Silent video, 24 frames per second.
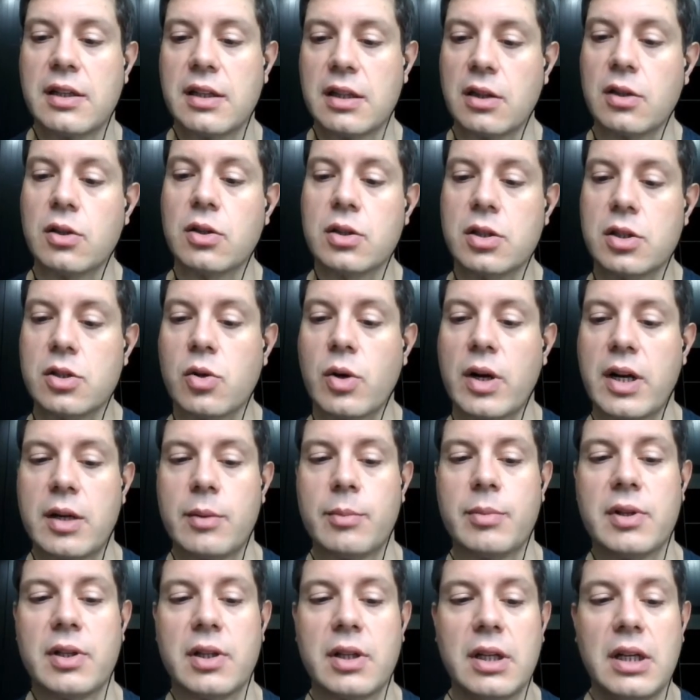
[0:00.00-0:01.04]
it looked
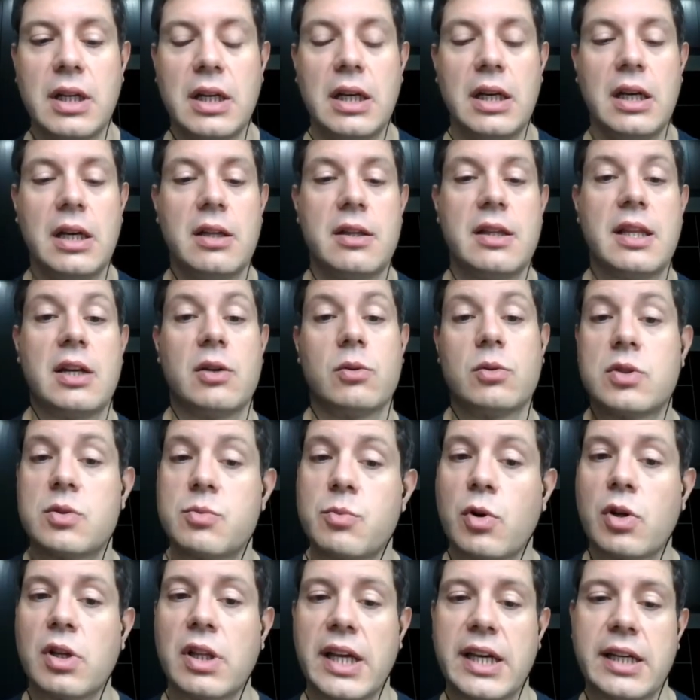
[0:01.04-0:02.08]
credible, then it was
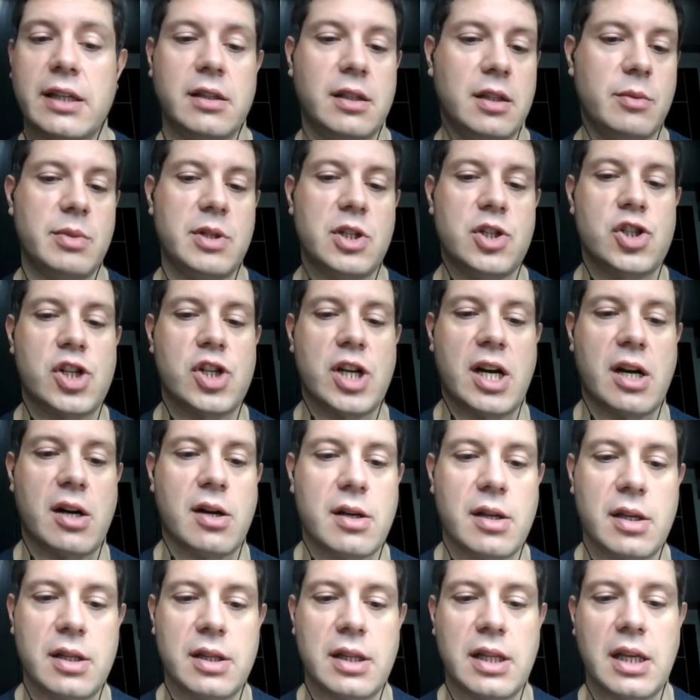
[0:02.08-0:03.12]
more likely to be shared.
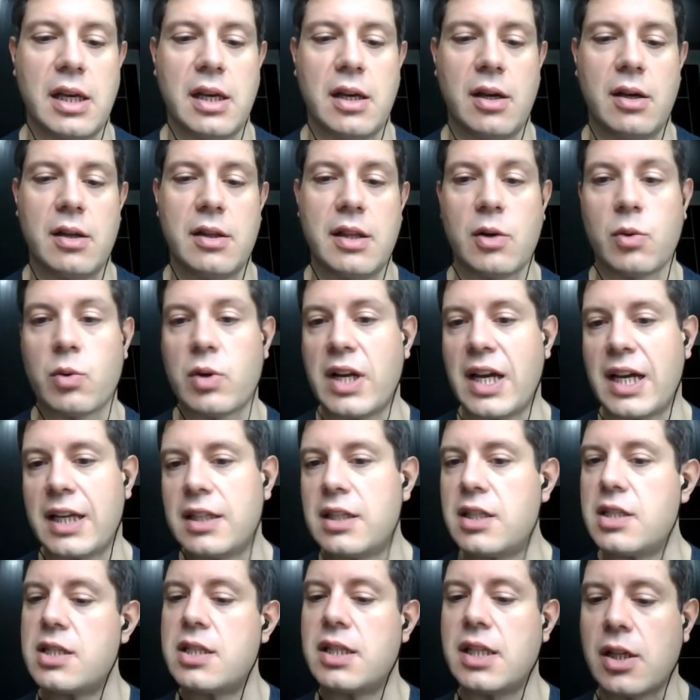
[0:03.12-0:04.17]
And they, they were
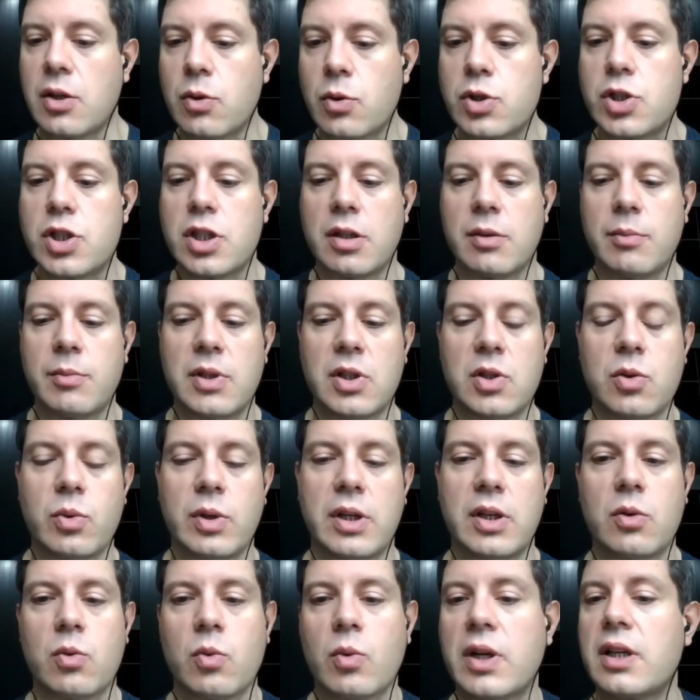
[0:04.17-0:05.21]
not distinguishing
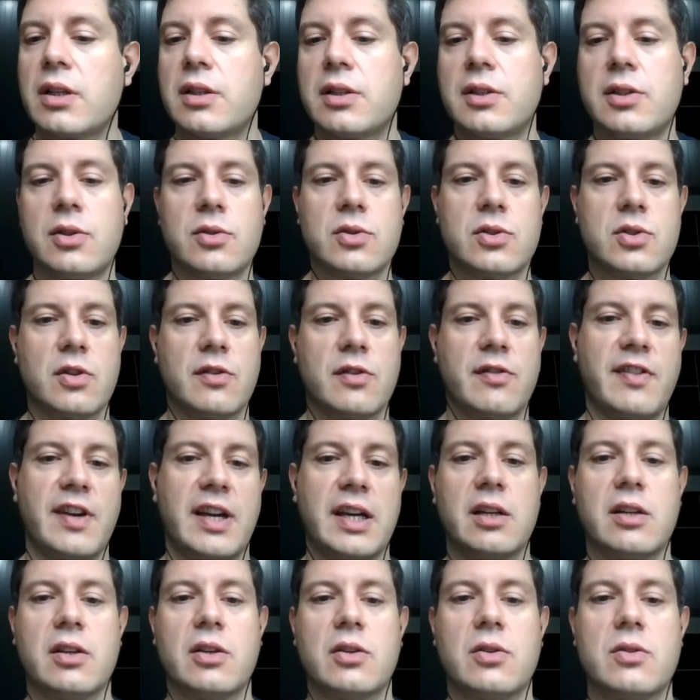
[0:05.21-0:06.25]
between real news or
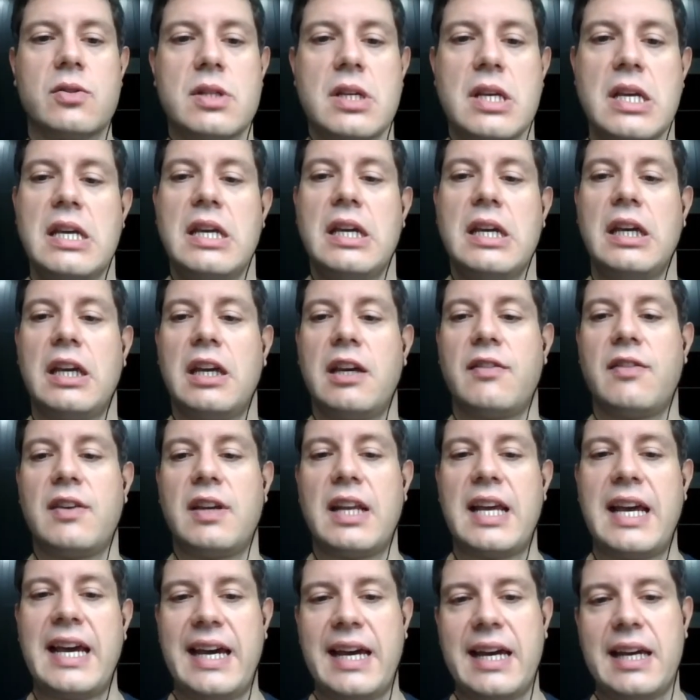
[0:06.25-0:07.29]
fake news. If
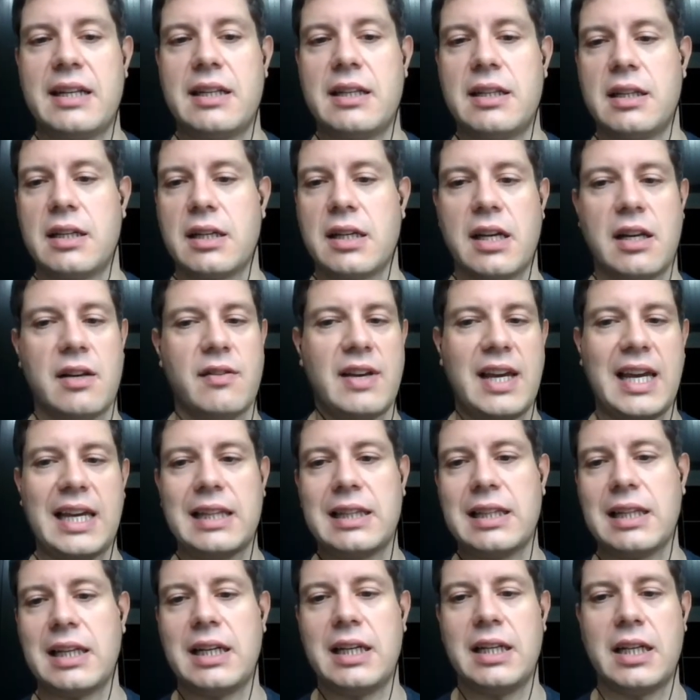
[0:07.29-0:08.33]
it had the kind of
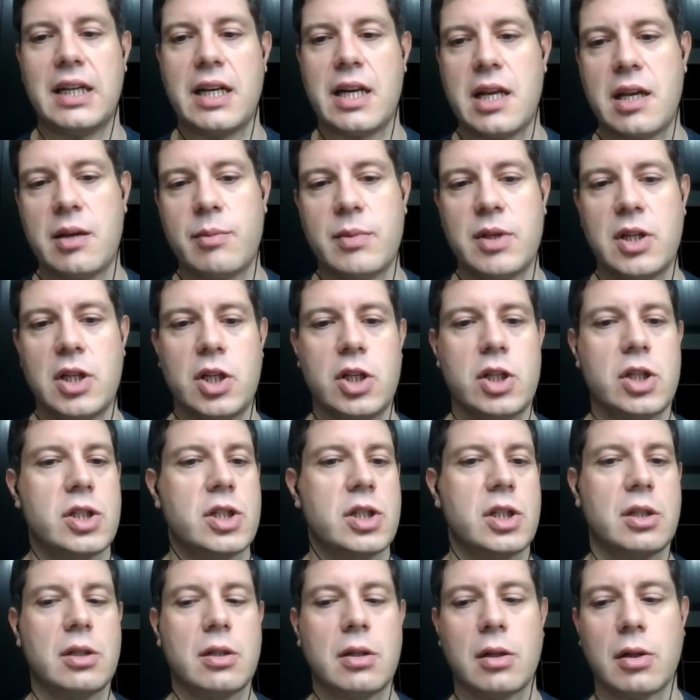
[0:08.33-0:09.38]
headline and
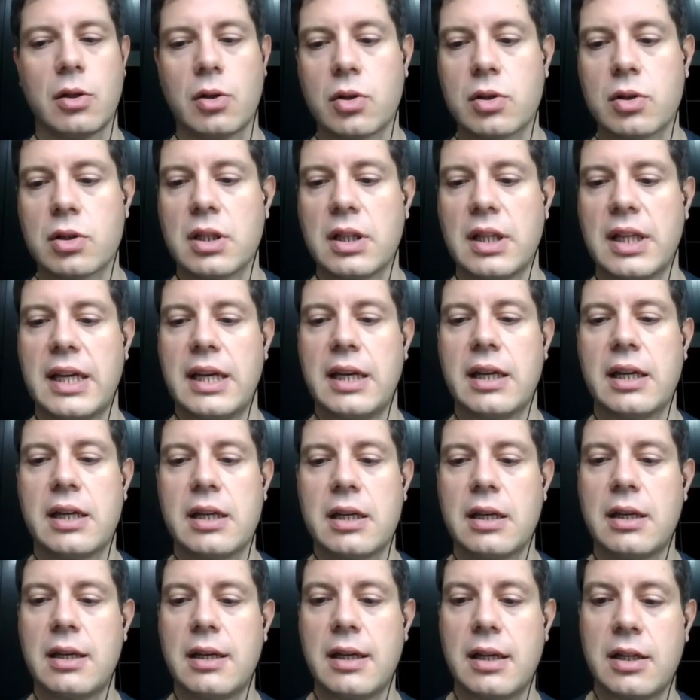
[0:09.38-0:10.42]
image, looked
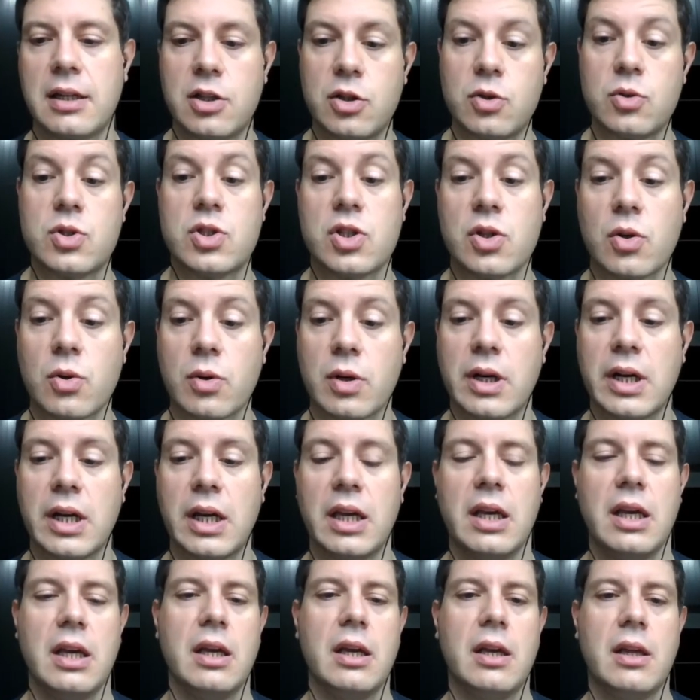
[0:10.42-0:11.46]
like a news
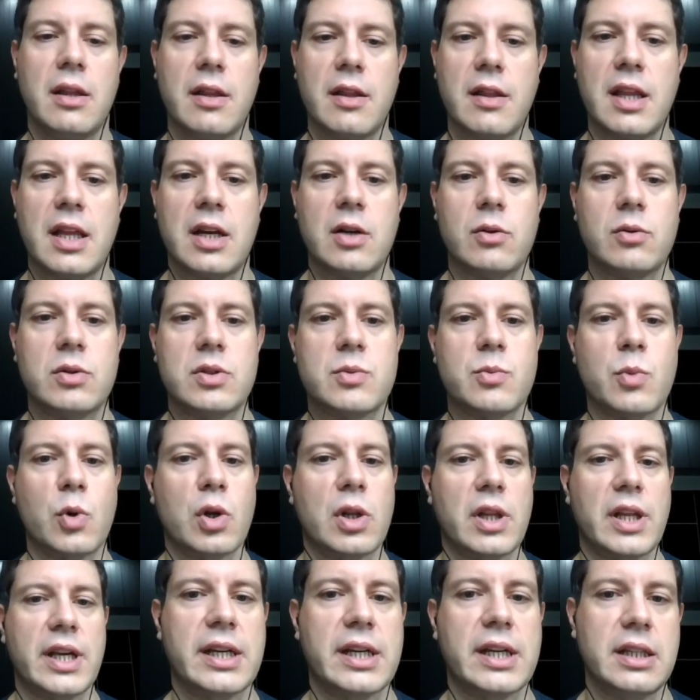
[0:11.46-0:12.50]
story, then it was
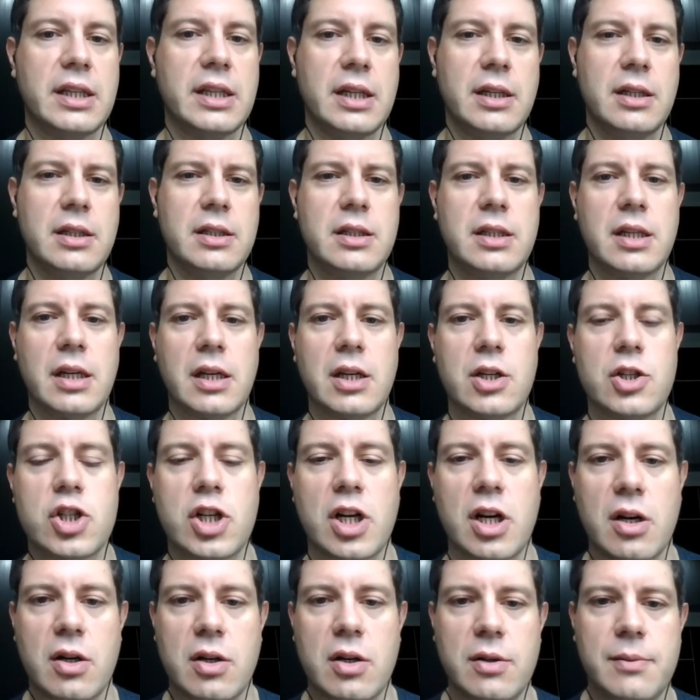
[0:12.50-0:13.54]
more likely to get
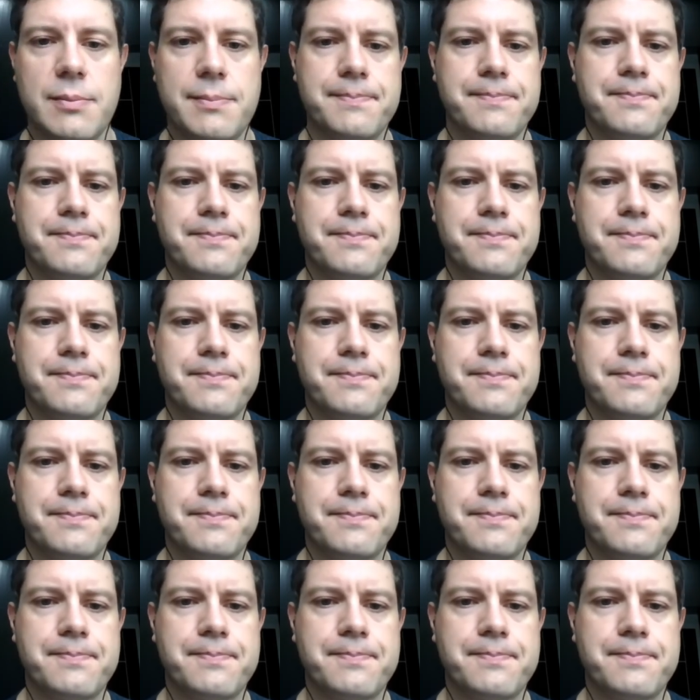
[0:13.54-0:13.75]
shared.